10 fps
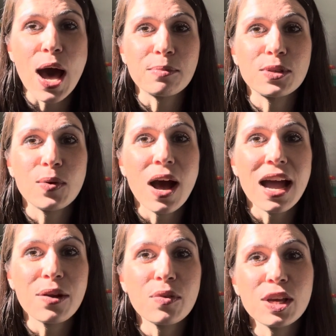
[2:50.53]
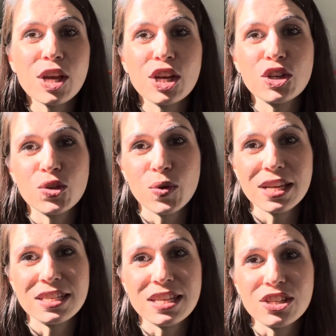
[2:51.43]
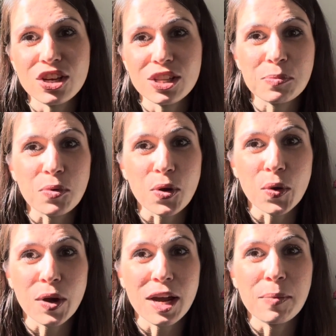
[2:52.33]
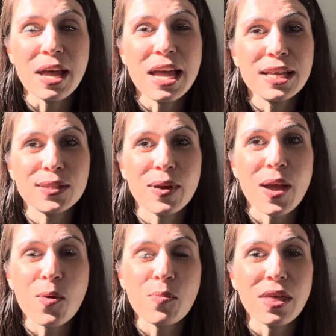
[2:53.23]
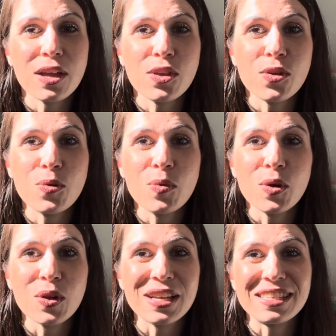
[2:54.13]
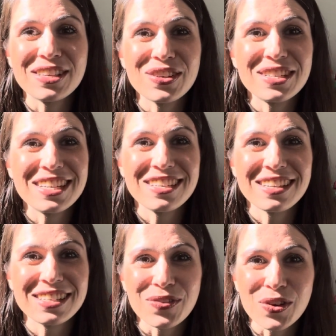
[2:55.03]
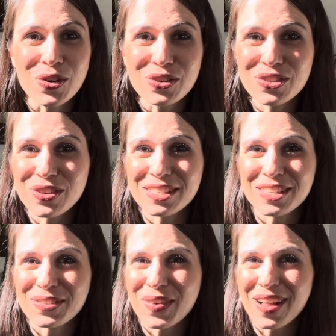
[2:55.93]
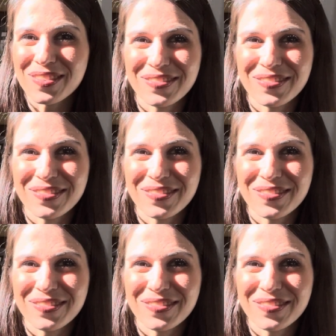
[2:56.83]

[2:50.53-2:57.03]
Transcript: So I really enjoy teaching this program. So I hope that you will consider teaching this for your students as well.